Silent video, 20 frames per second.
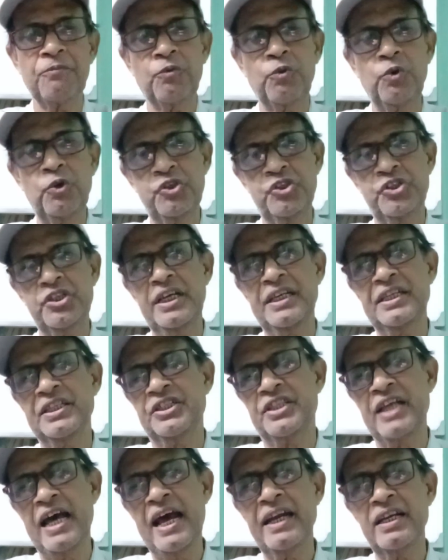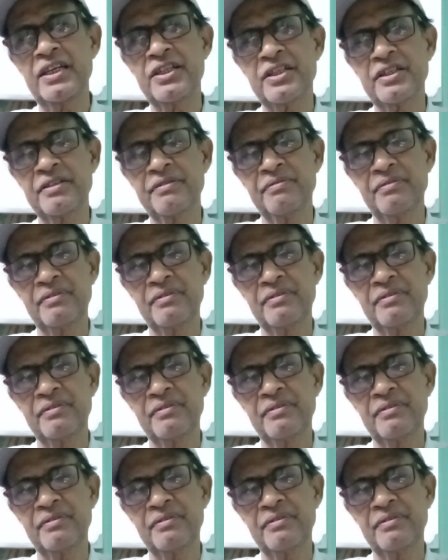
question is that